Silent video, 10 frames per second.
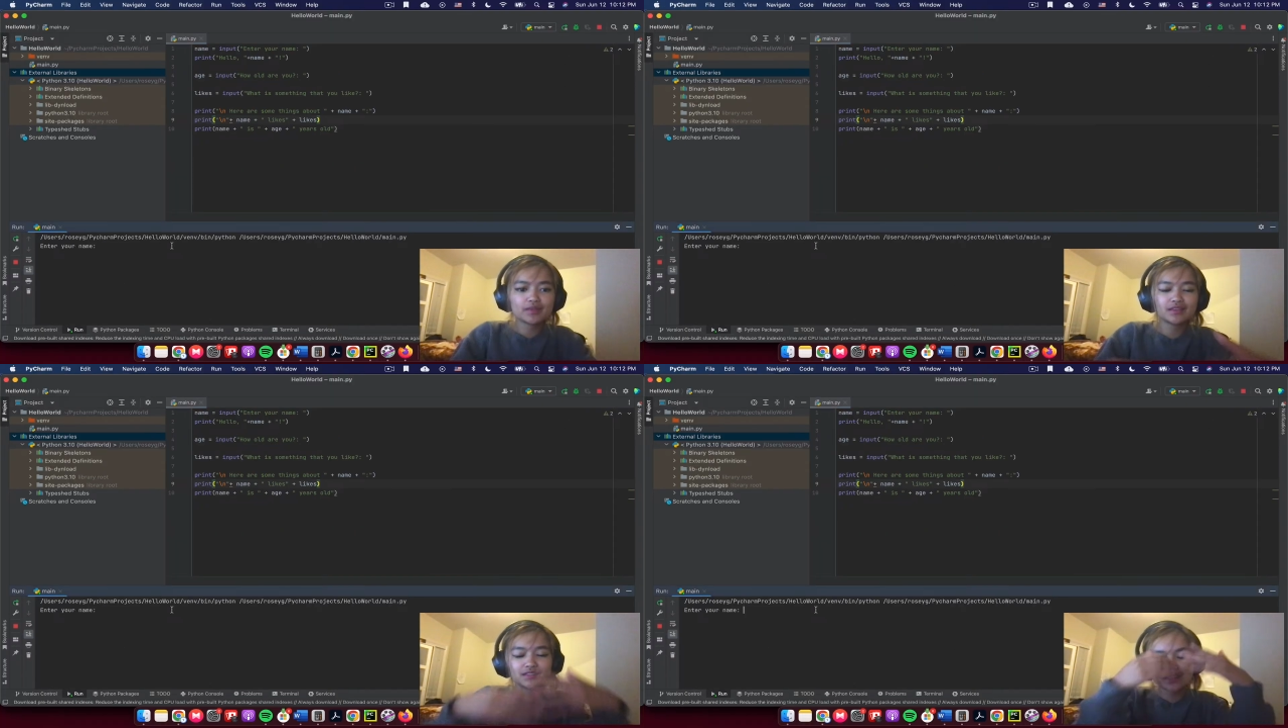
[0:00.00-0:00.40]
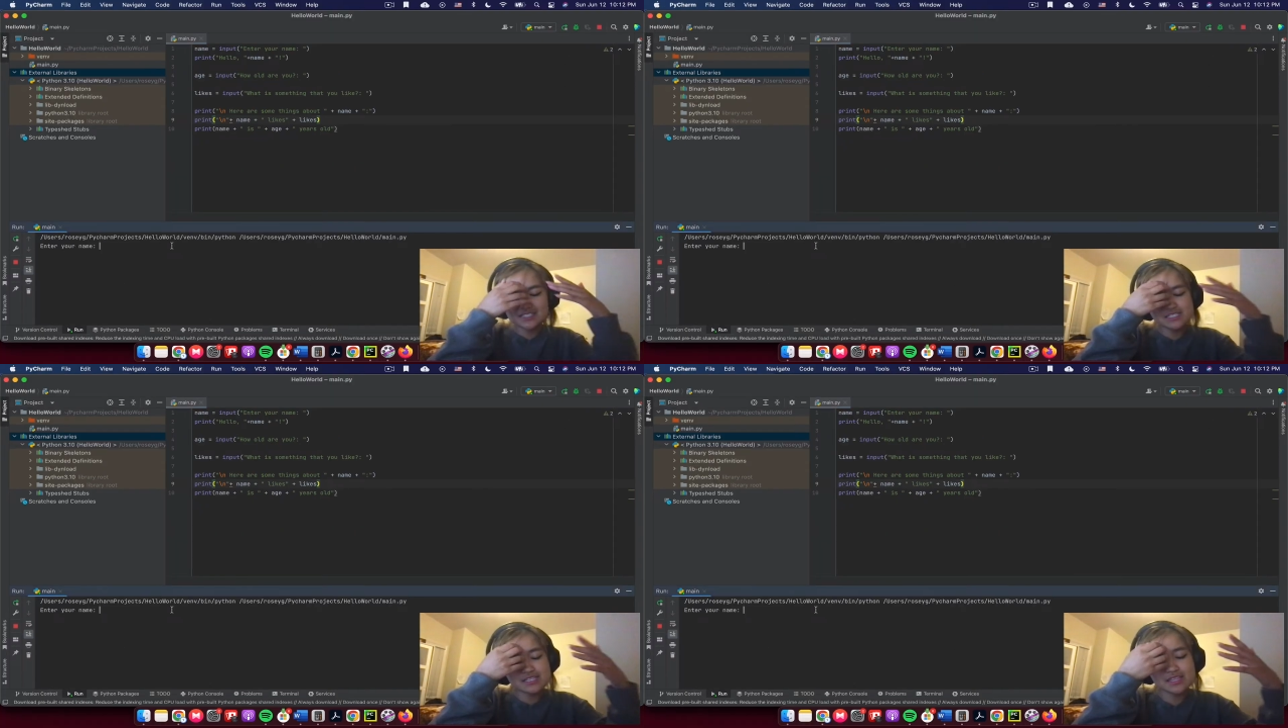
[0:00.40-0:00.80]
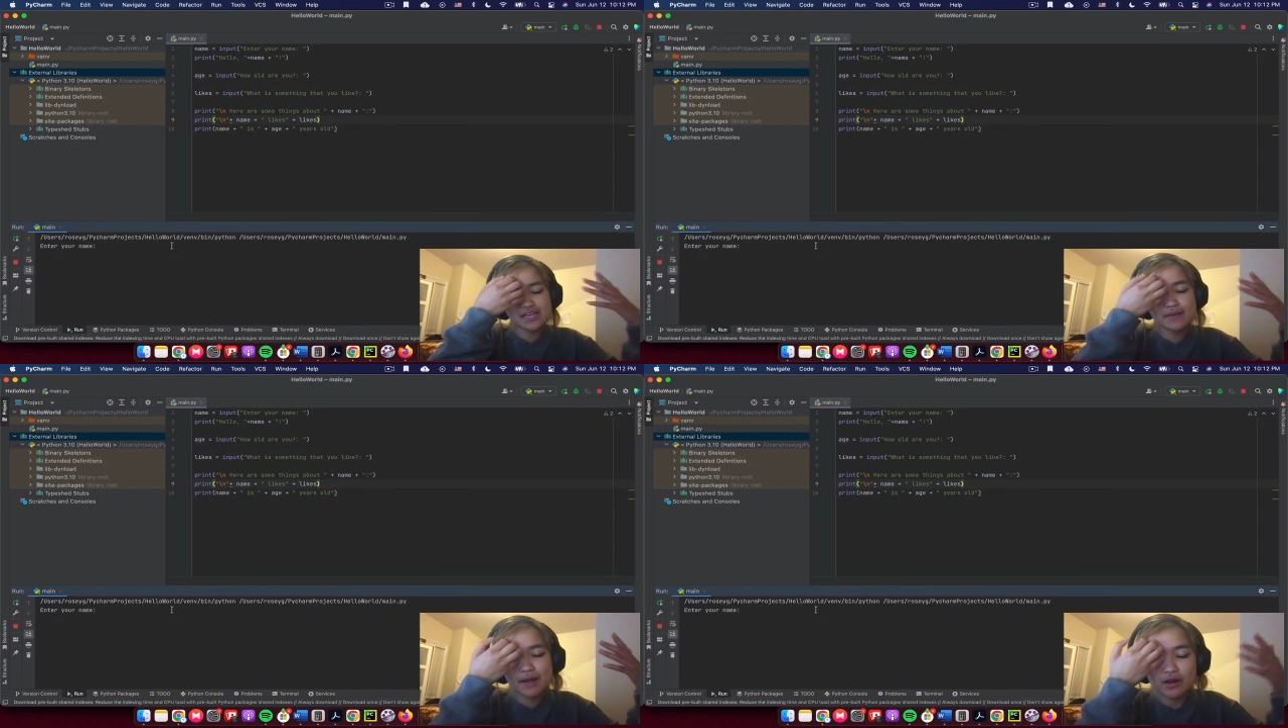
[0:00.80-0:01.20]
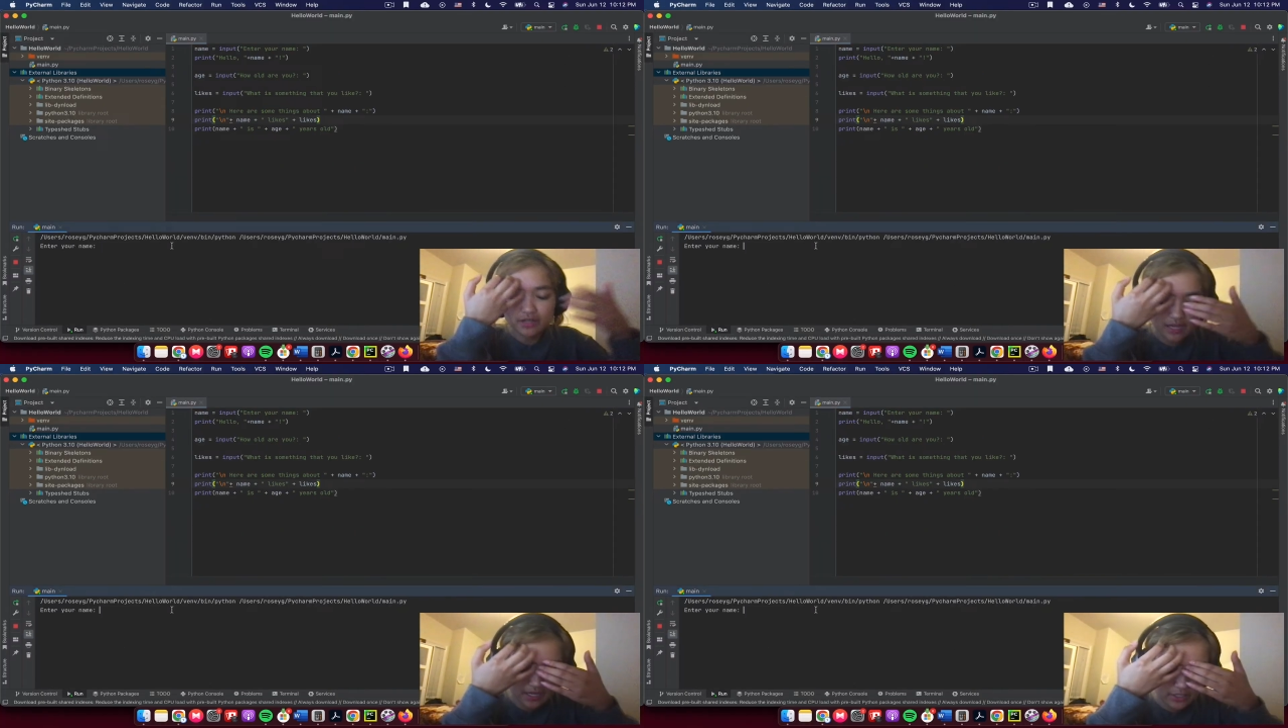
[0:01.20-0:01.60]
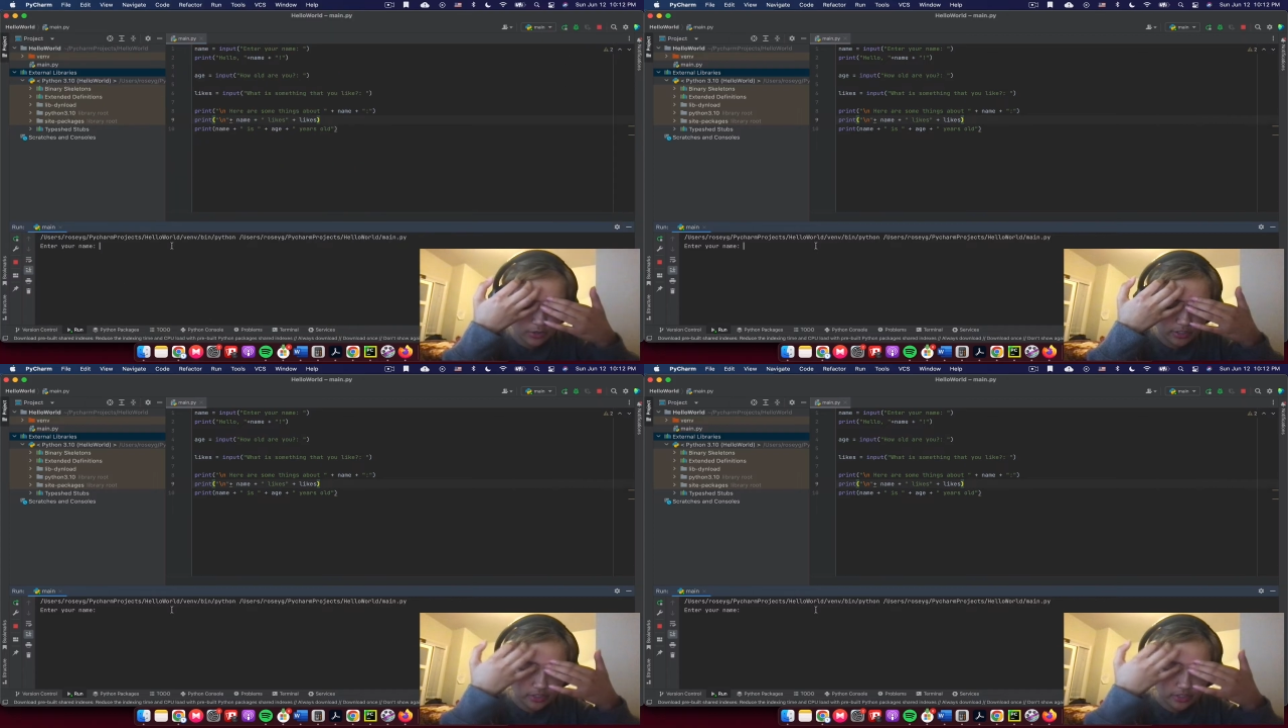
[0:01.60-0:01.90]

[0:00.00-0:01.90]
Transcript: this is a thing about coding.